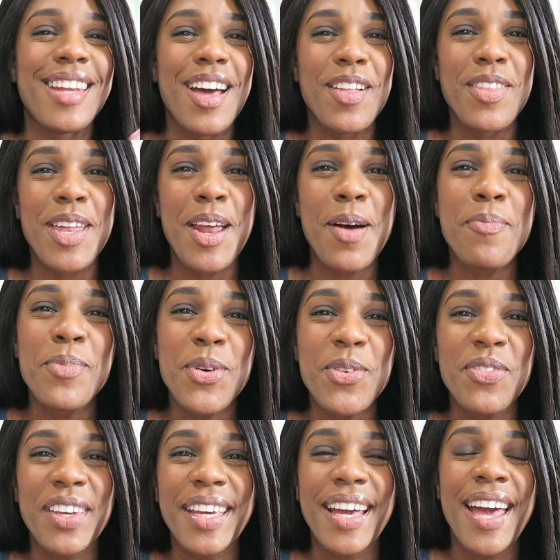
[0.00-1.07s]
now that I'm
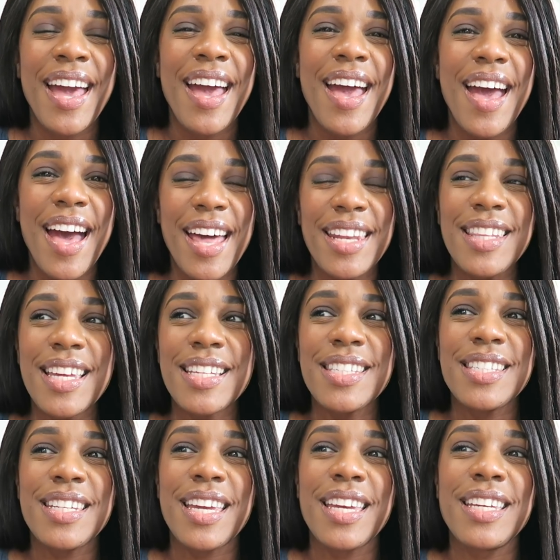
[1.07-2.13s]
moving out of
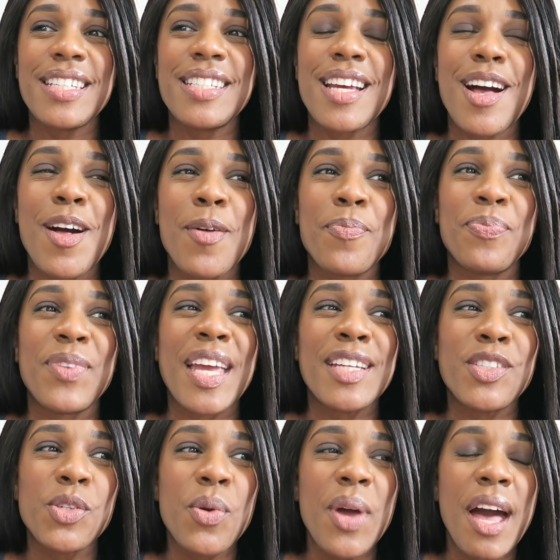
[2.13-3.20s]
that stage, um,
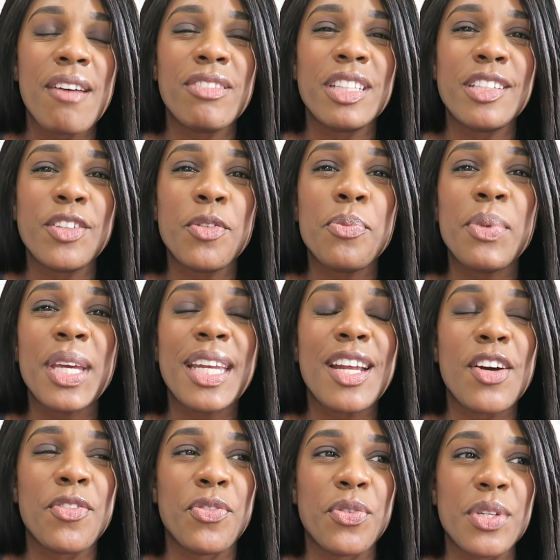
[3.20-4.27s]
I do have a little bit
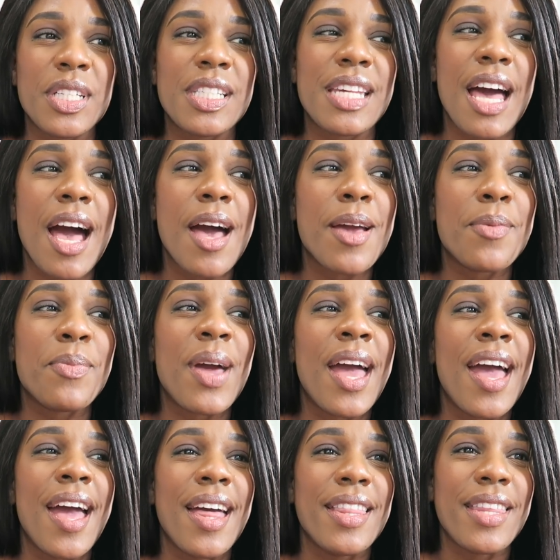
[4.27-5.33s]
of free time
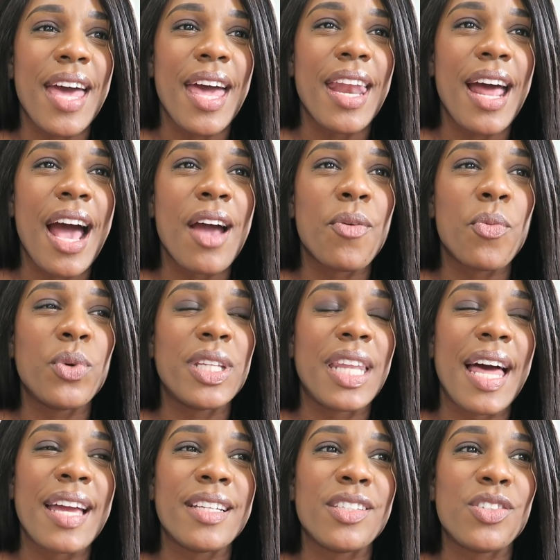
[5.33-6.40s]
that I would
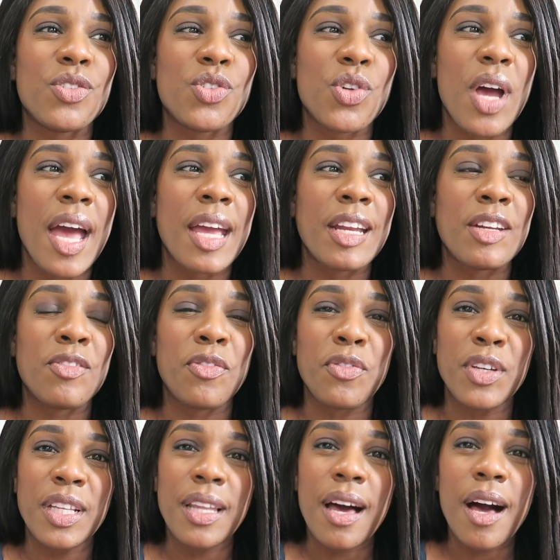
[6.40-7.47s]
like to try and
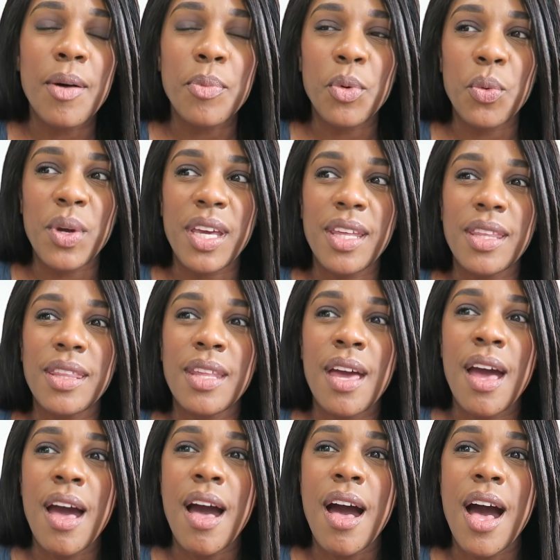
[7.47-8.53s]
fill up with
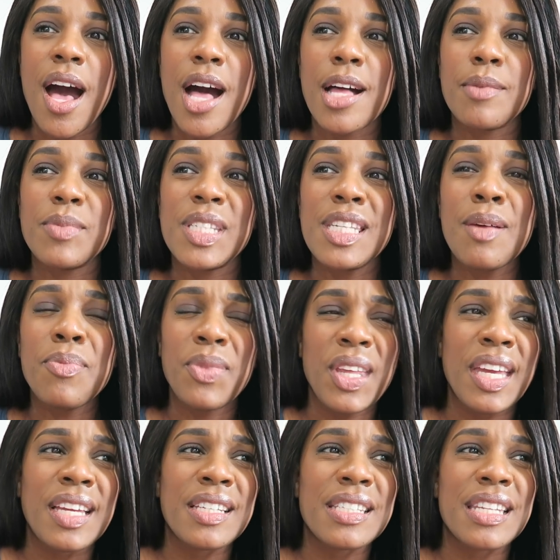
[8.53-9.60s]
um, some
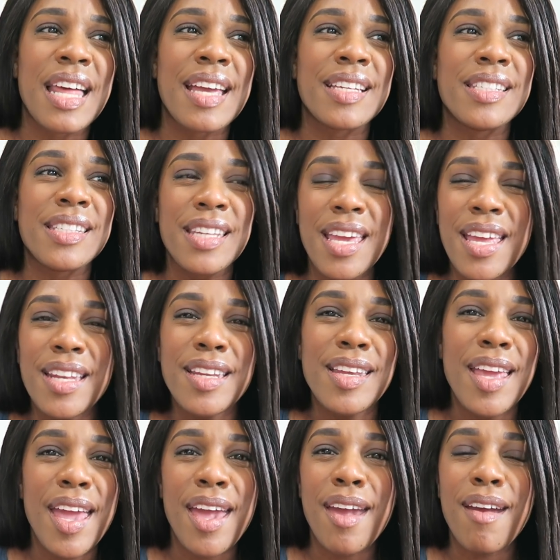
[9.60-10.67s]
things like
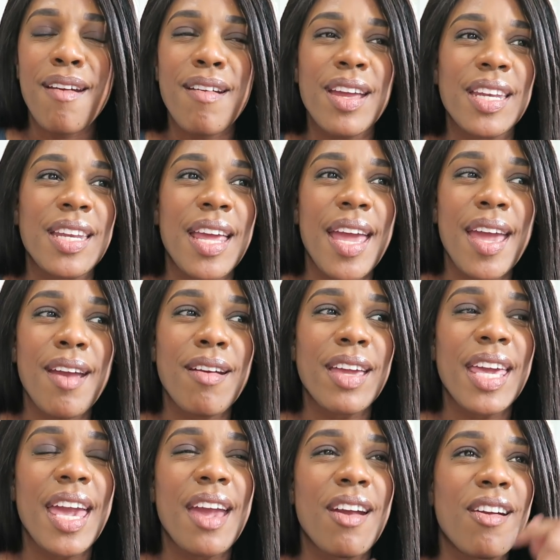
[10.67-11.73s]
skincare and hair
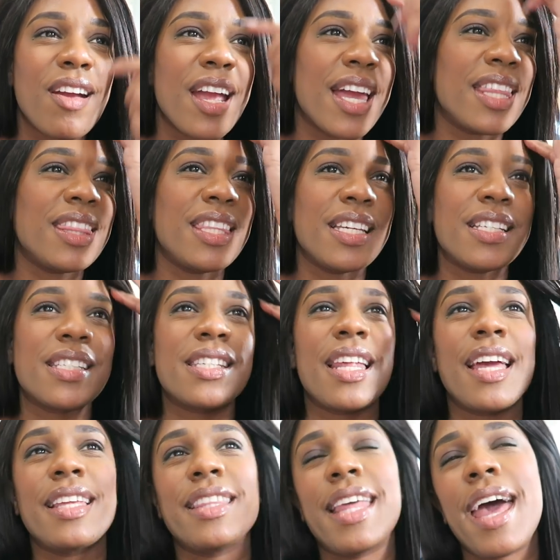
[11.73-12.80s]
care and things
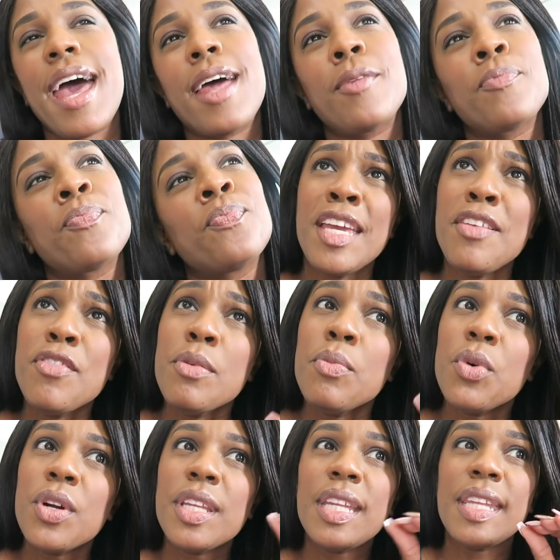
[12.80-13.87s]
like that. Even
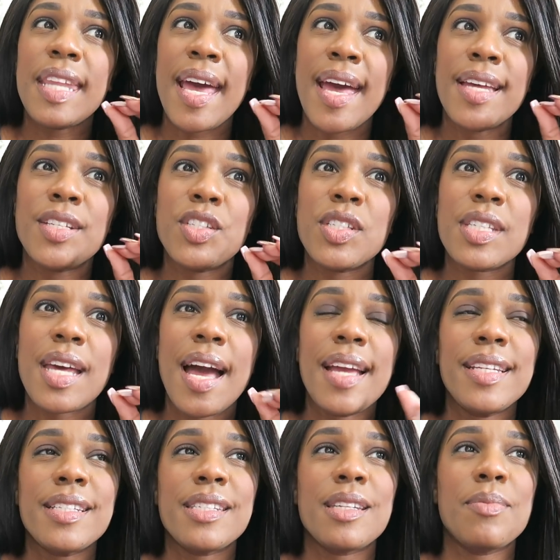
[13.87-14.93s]
more than that, just
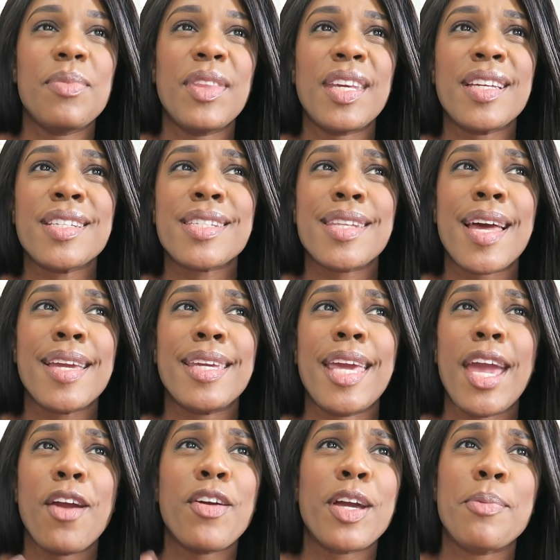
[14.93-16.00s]
kind of some things like
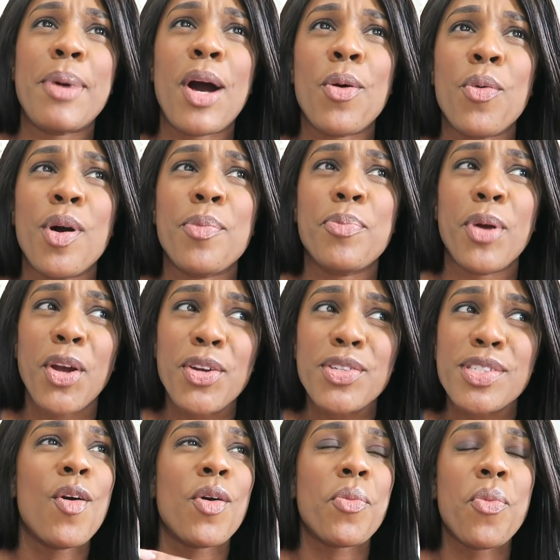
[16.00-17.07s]
caring about what
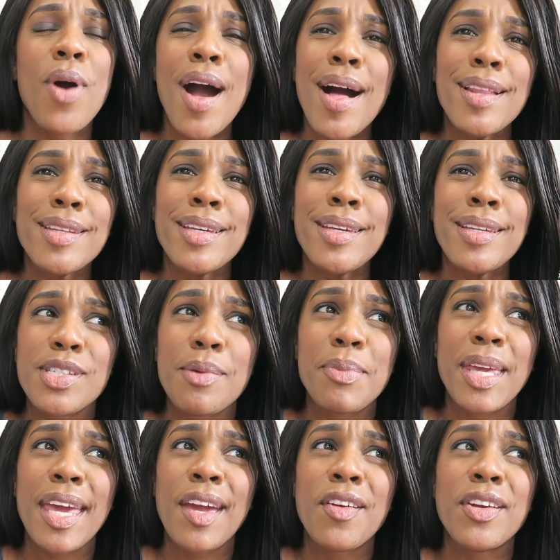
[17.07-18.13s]
purse or wallet
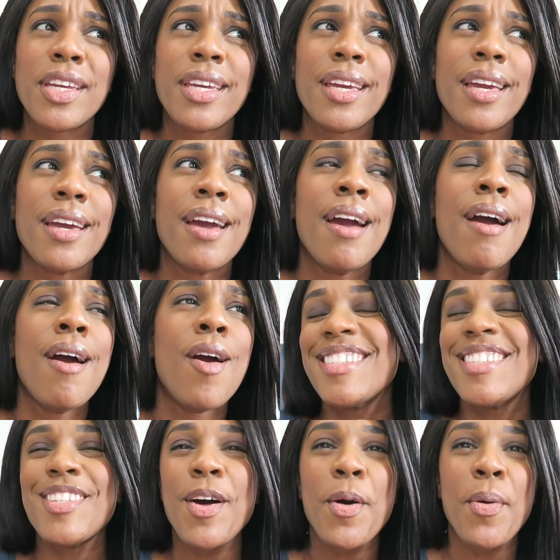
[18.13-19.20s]
I'm carrying.
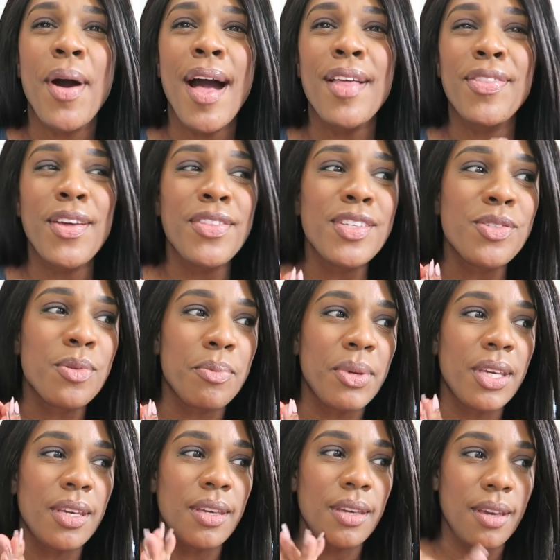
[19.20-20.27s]
So I thought this would
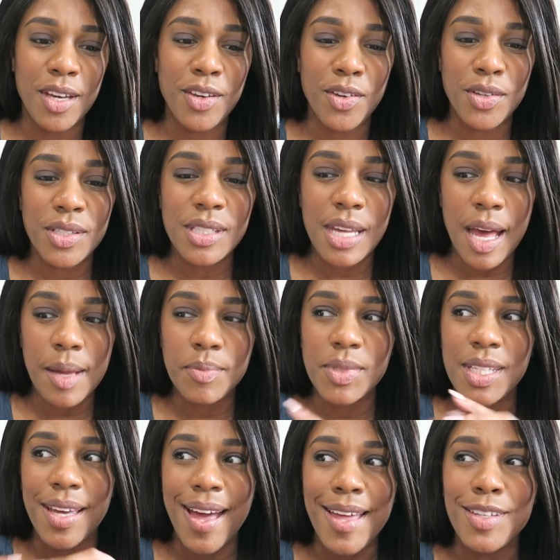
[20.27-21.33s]
be a good time
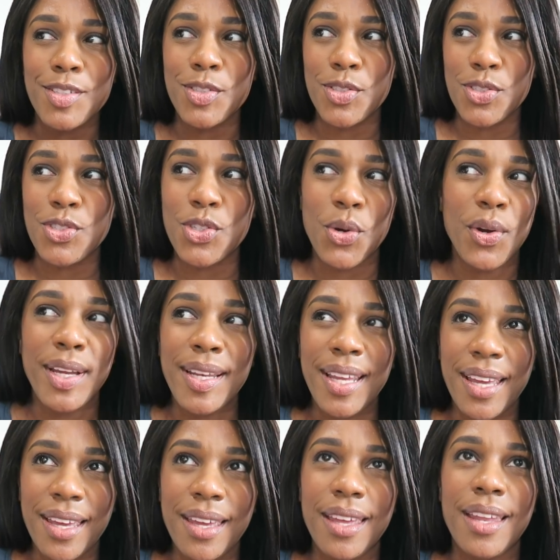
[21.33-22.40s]
to kind of join
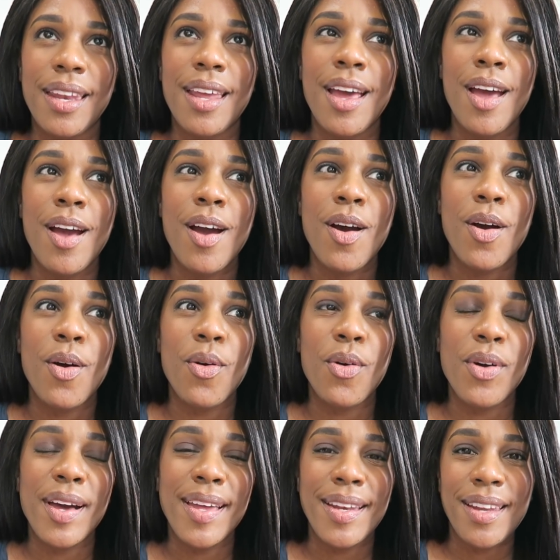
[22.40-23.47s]
in
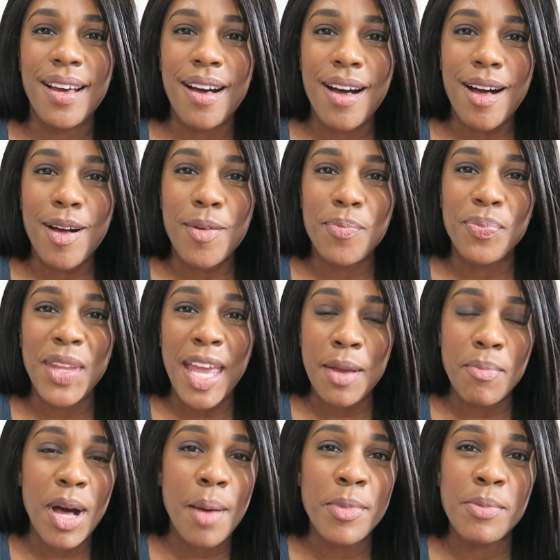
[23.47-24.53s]
on um,
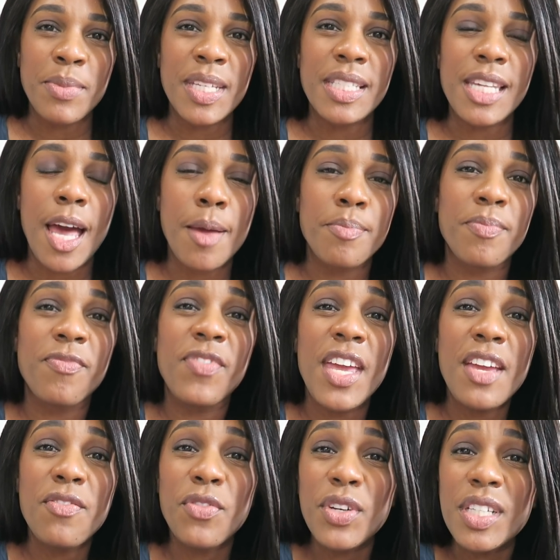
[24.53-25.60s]
a mommy me time
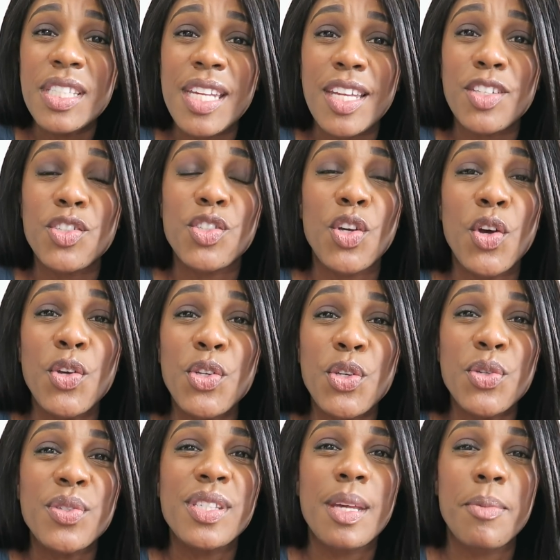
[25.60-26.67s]
favorites and show
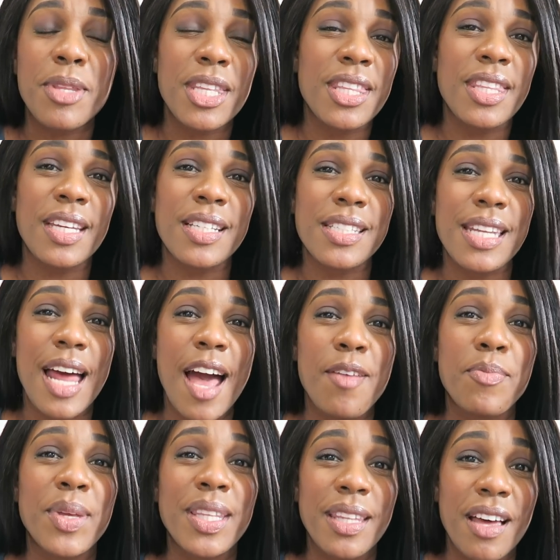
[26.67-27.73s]
you some of the things that
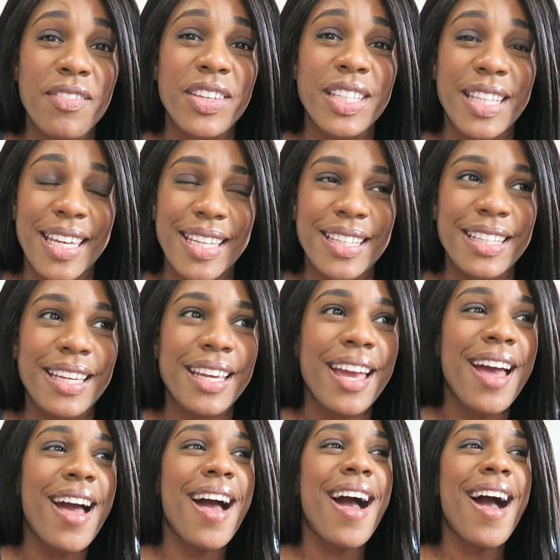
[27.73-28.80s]
I've been loving lately.